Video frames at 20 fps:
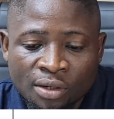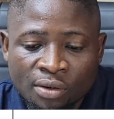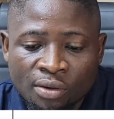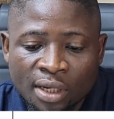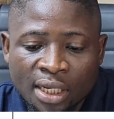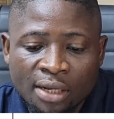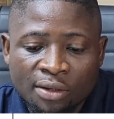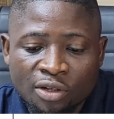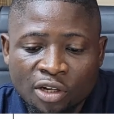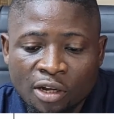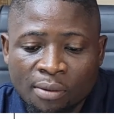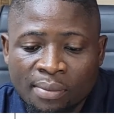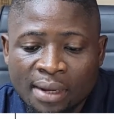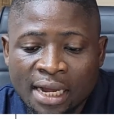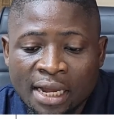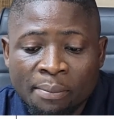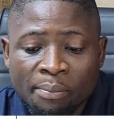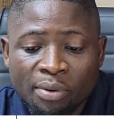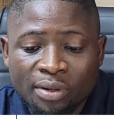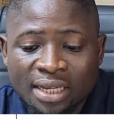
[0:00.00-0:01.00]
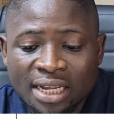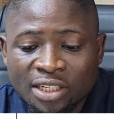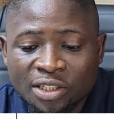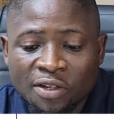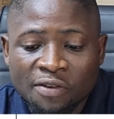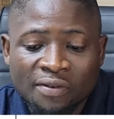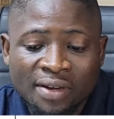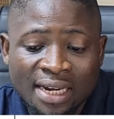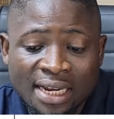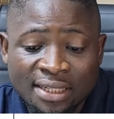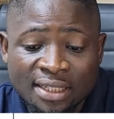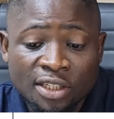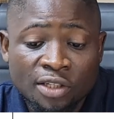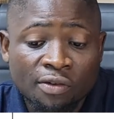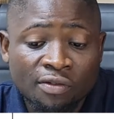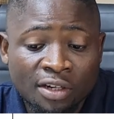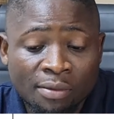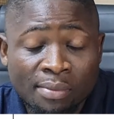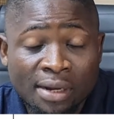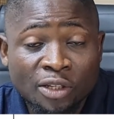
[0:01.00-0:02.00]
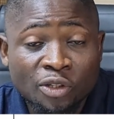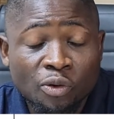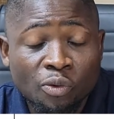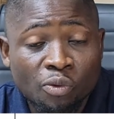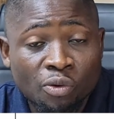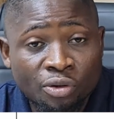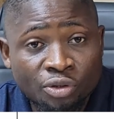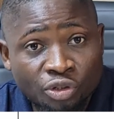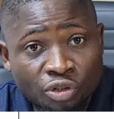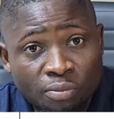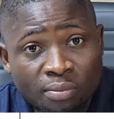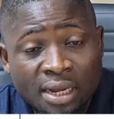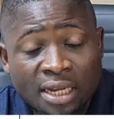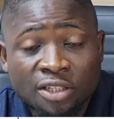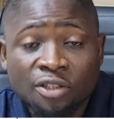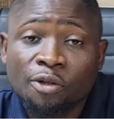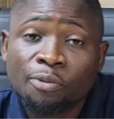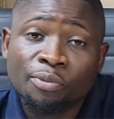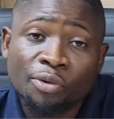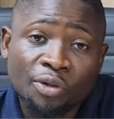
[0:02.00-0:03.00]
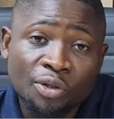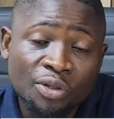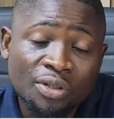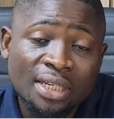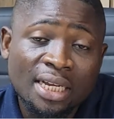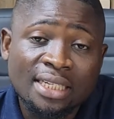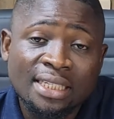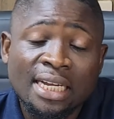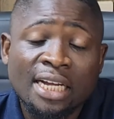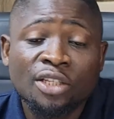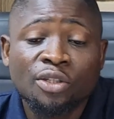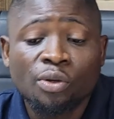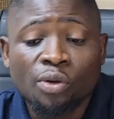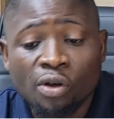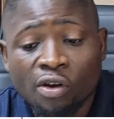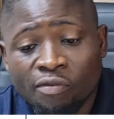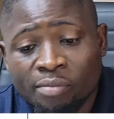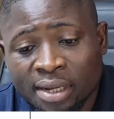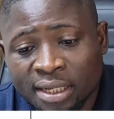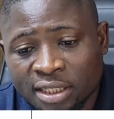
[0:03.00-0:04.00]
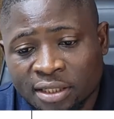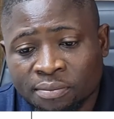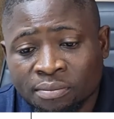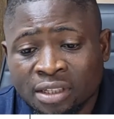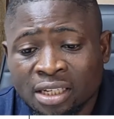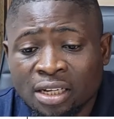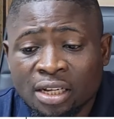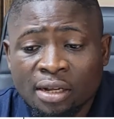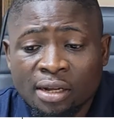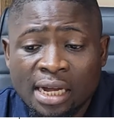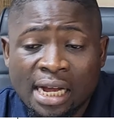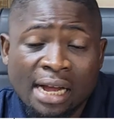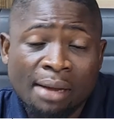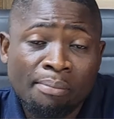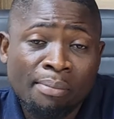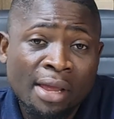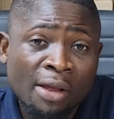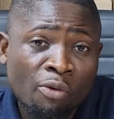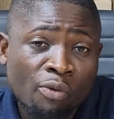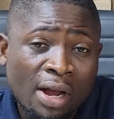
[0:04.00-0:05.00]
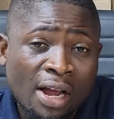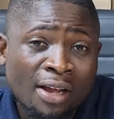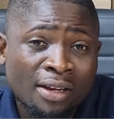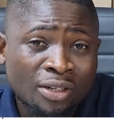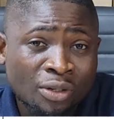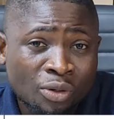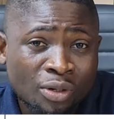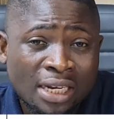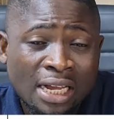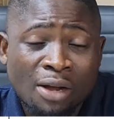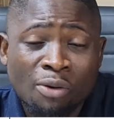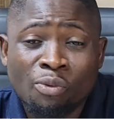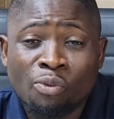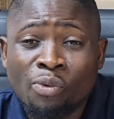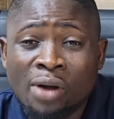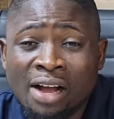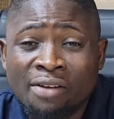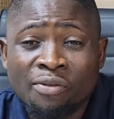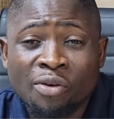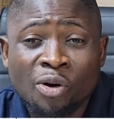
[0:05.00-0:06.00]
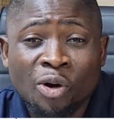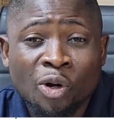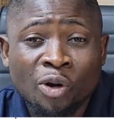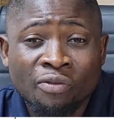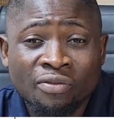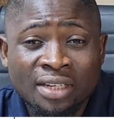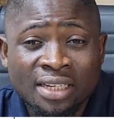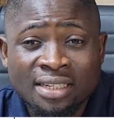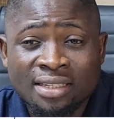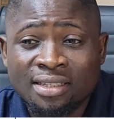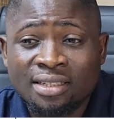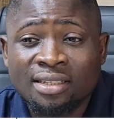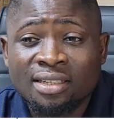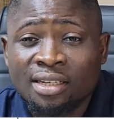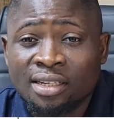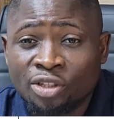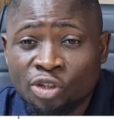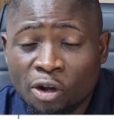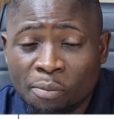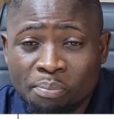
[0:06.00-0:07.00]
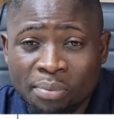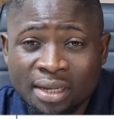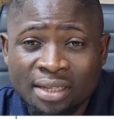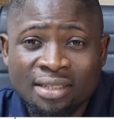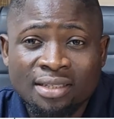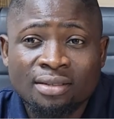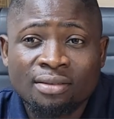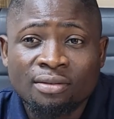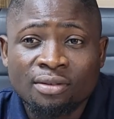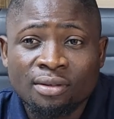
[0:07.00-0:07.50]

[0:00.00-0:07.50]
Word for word: Okay, talk about importance of elasticity of demand to consumers, to producers, and to government. Uh, meanwhile, know that we have all of these topics.